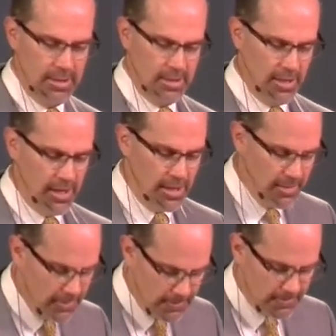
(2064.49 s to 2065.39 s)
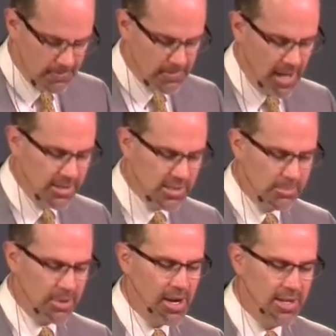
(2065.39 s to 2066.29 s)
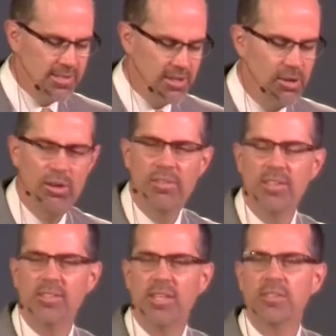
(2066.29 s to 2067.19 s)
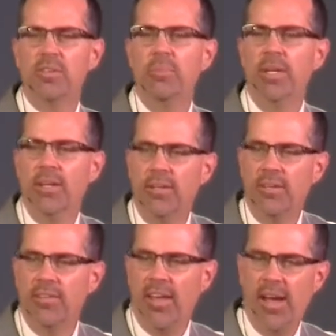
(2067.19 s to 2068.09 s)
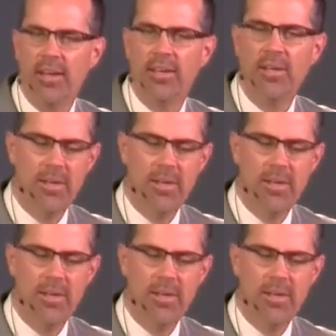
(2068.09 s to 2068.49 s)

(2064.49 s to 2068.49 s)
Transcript: Uh, any surprise that all of these things are being under attack?